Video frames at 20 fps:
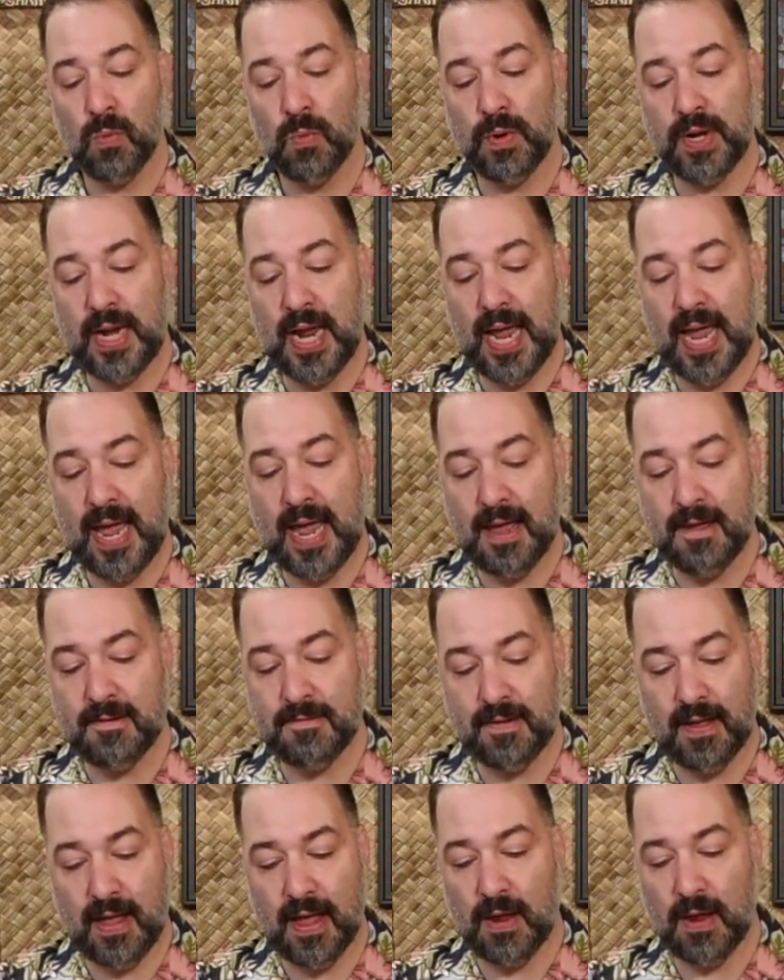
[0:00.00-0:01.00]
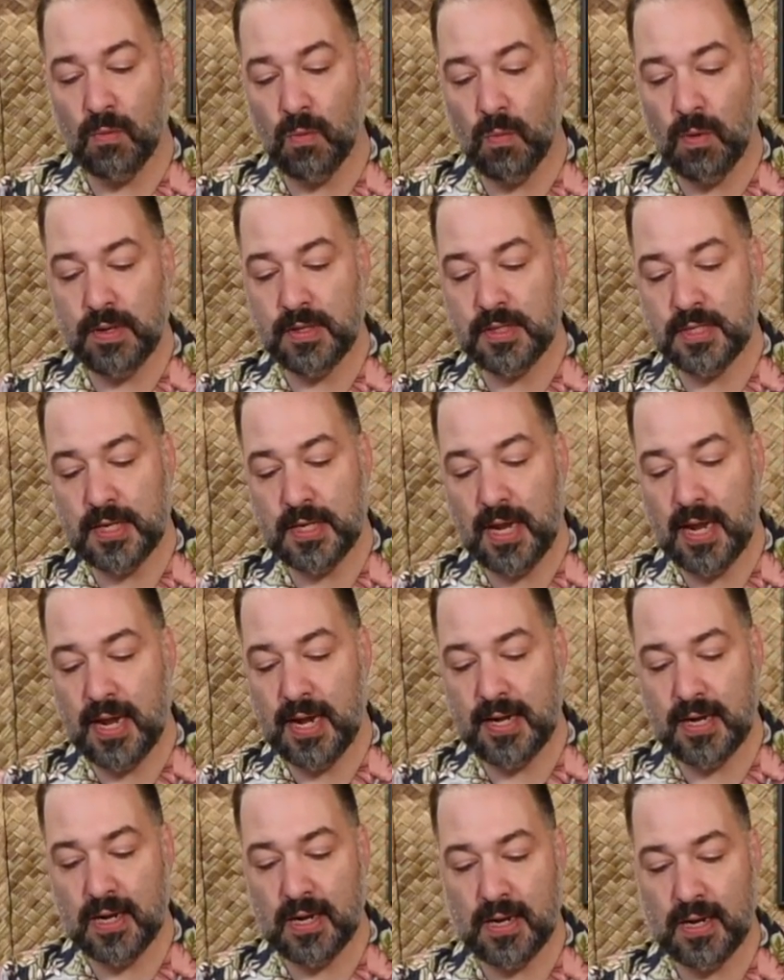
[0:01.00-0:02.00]
We have on one
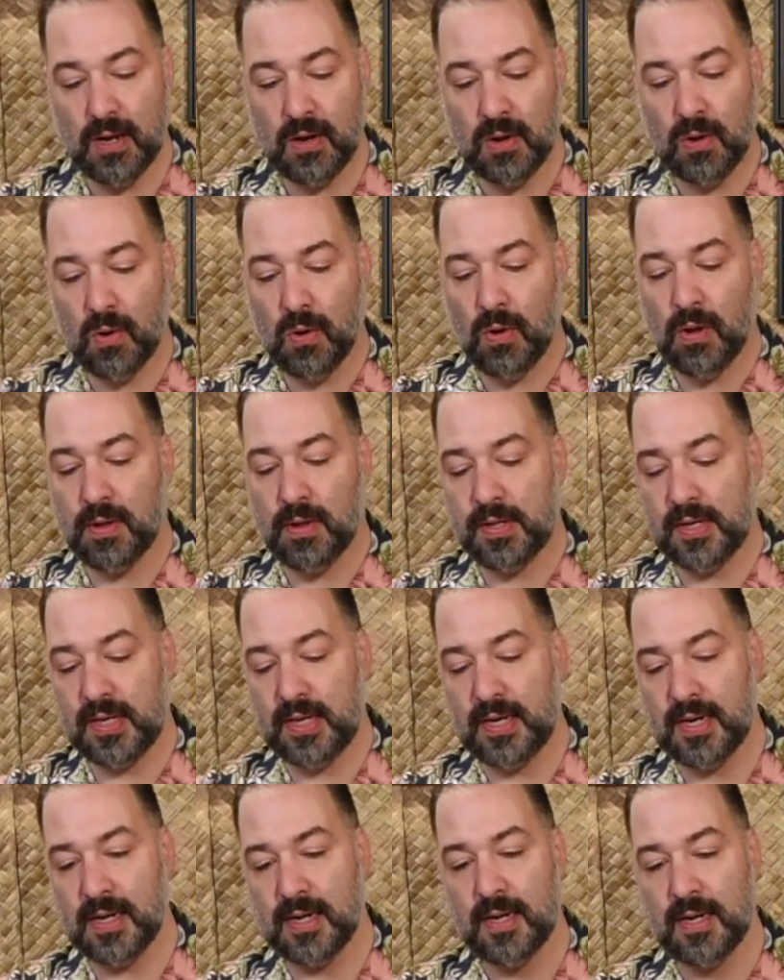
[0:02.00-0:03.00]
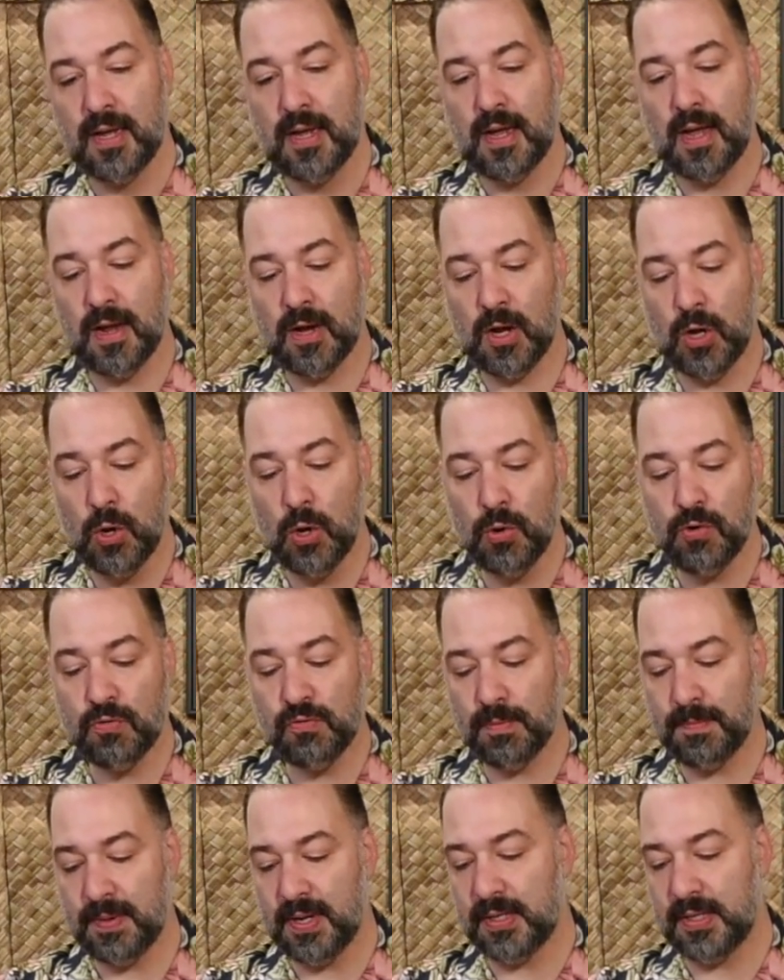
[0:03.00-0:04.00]
side all the
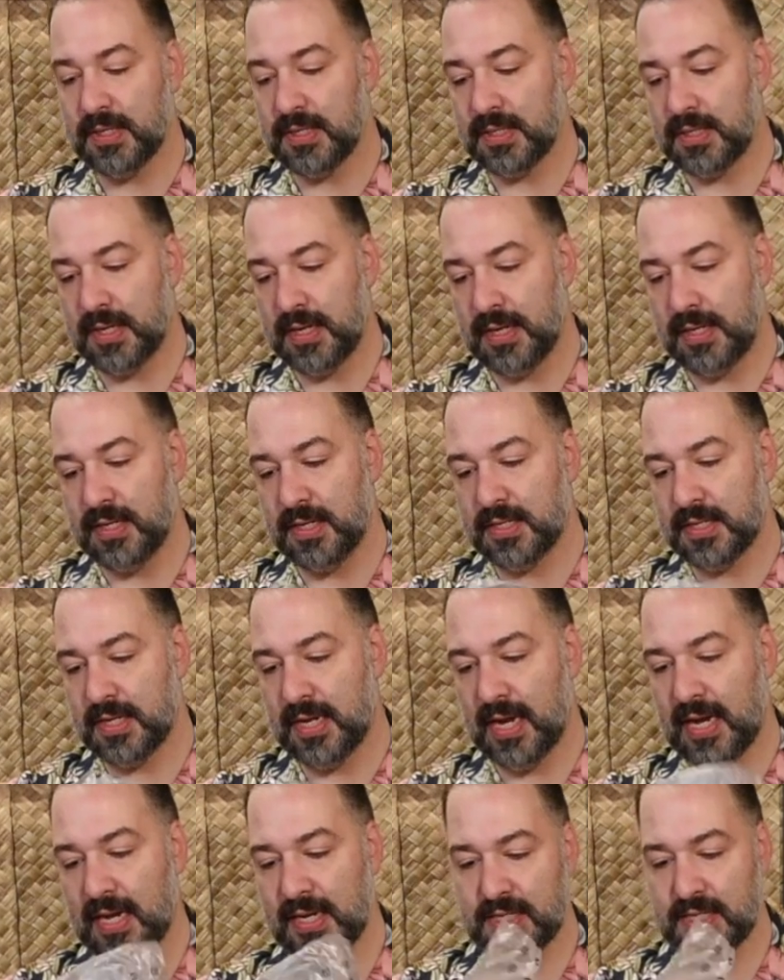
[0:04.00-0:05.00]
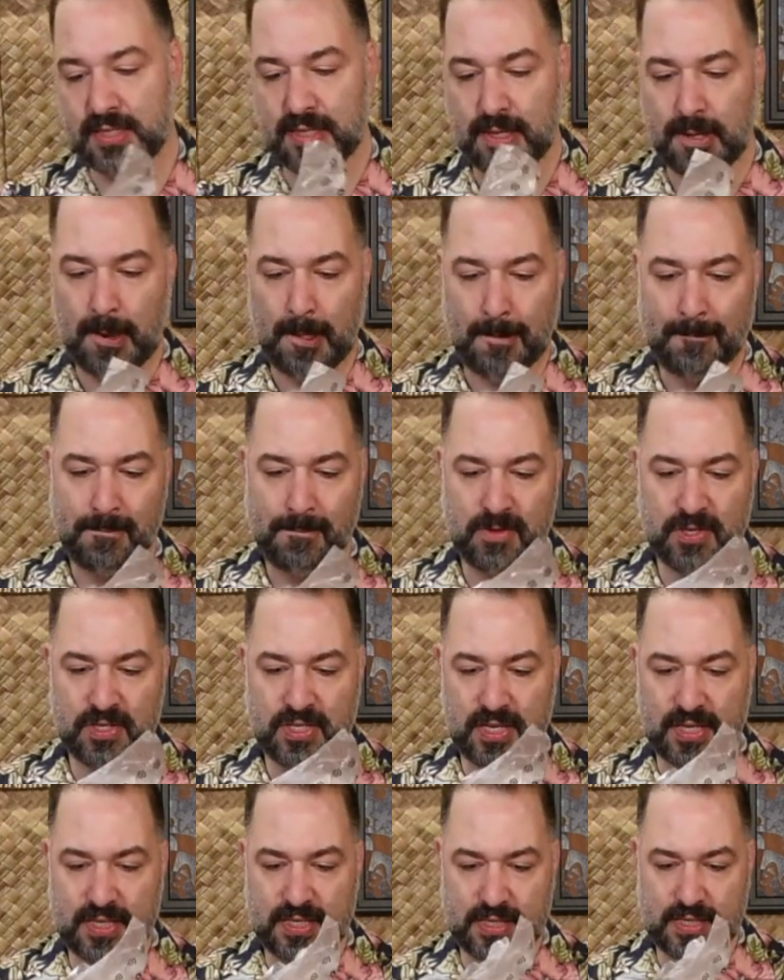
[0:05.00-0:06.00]
accoutrements. In this case, looks
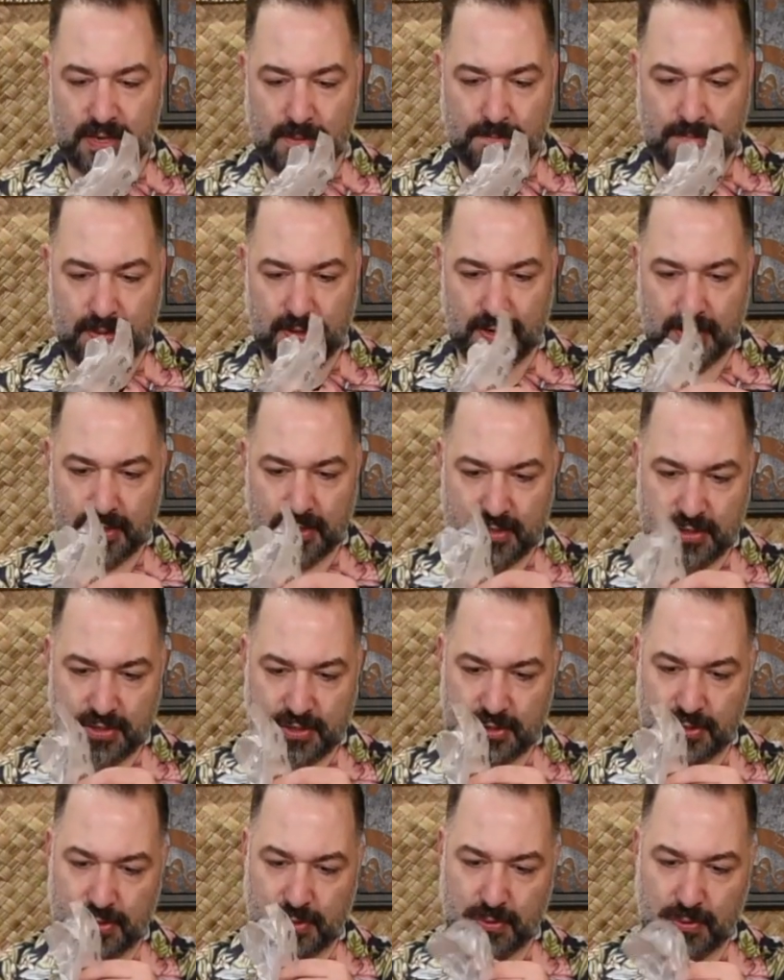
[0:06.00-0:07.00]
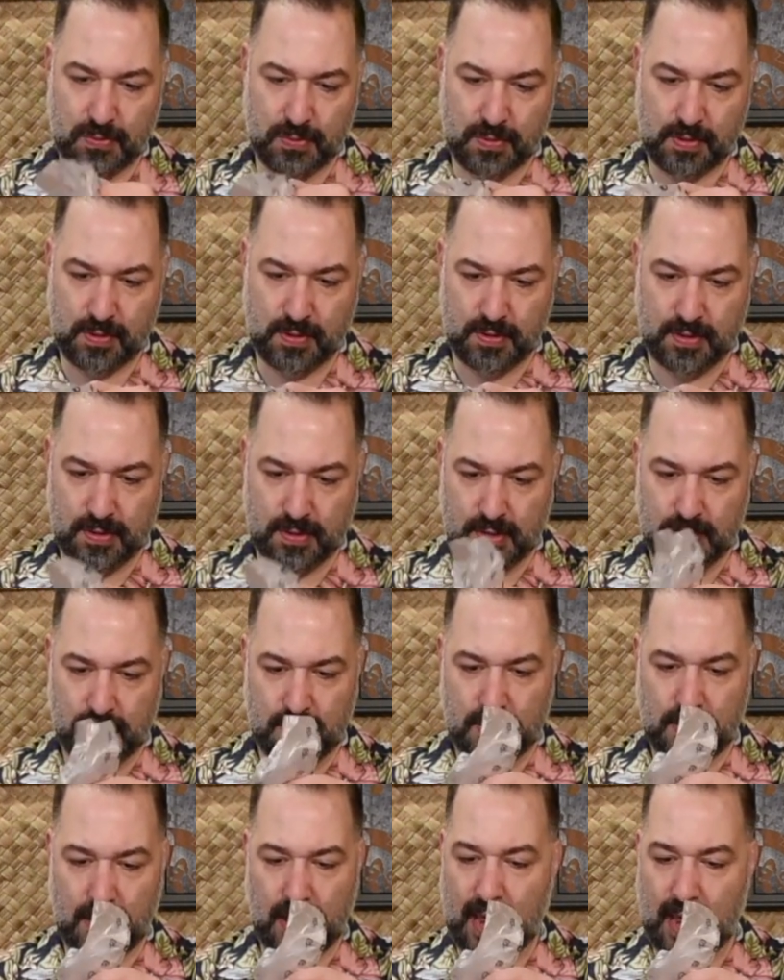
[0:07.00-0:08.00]
like something to,
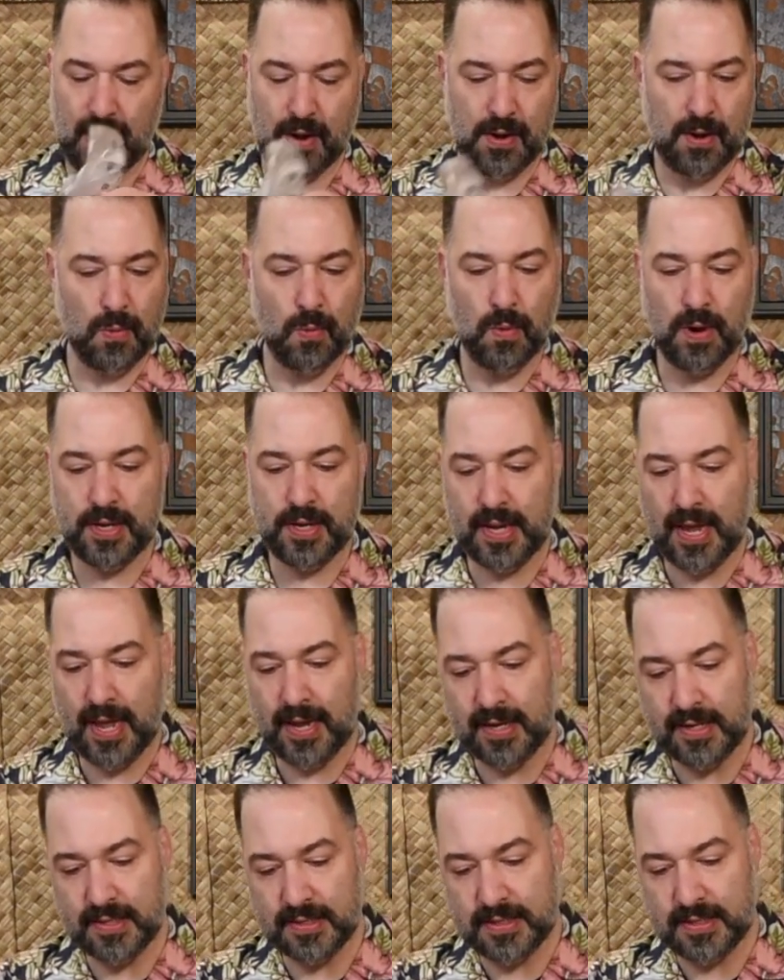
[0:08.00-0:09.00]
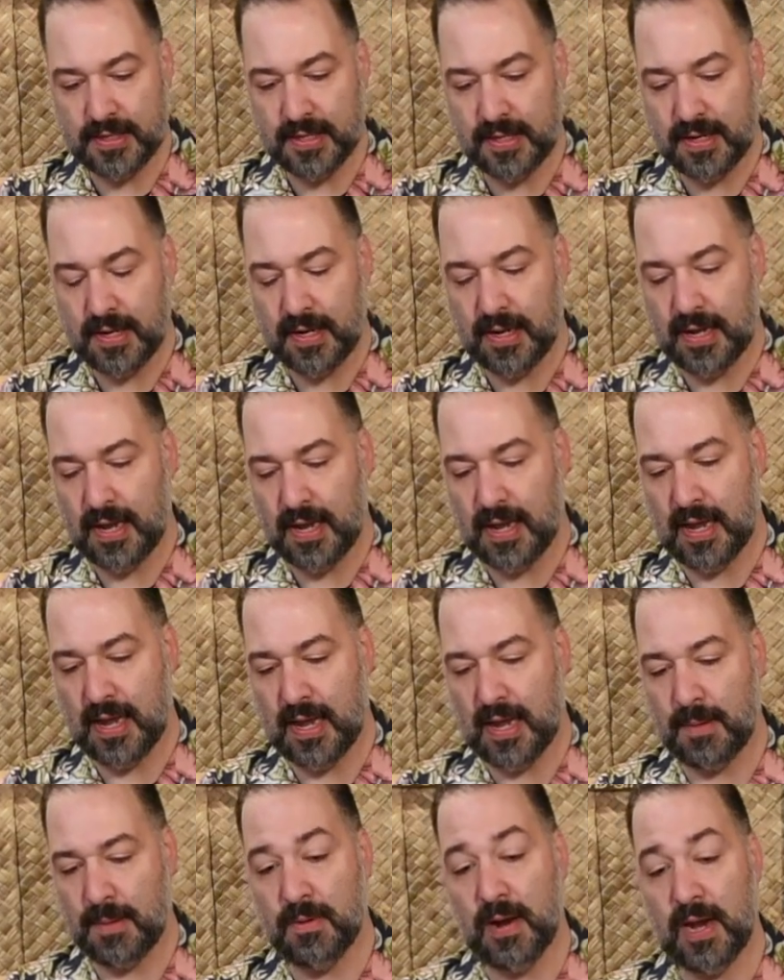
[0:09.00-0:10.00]
I don't know what that is.
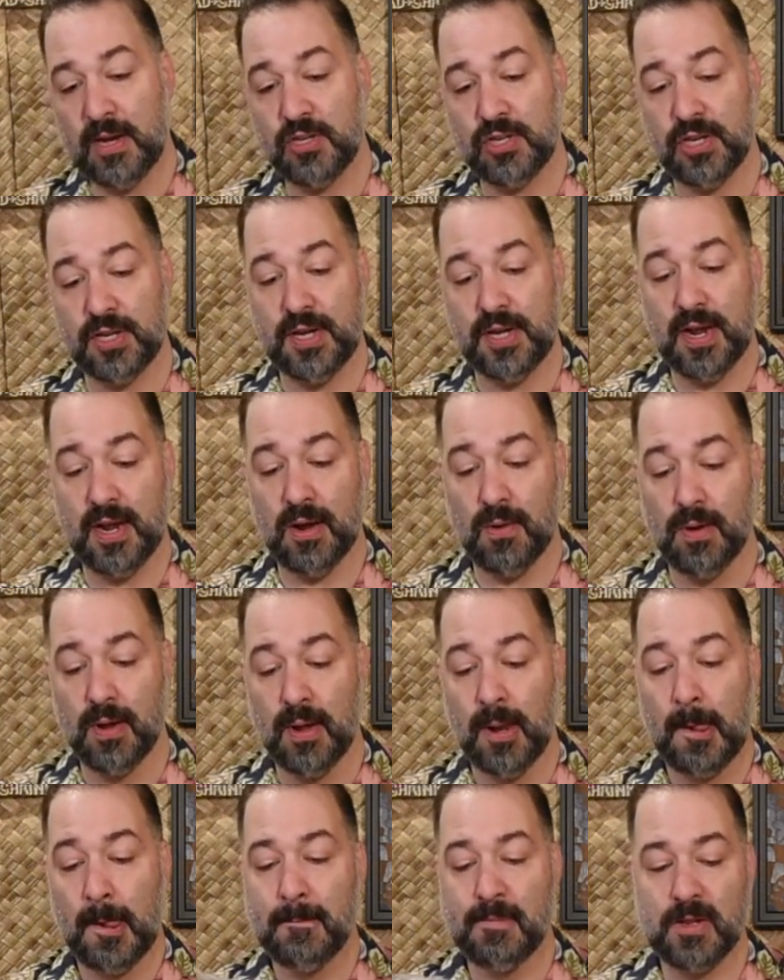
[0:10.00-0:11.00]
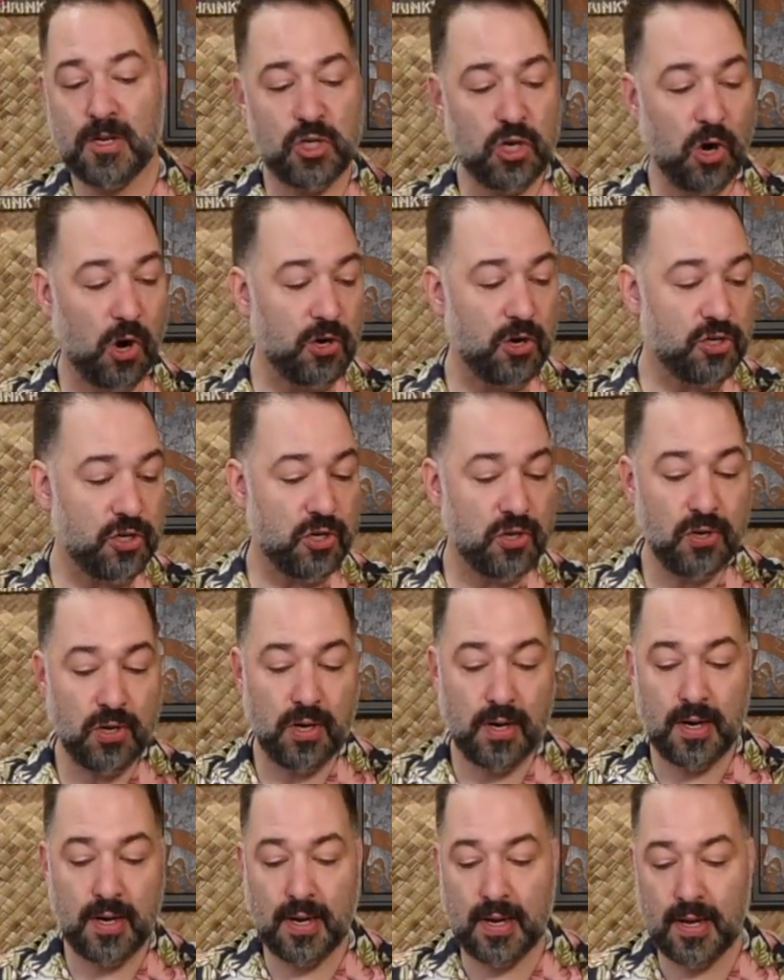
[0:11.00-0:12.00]
I probably should know. The charger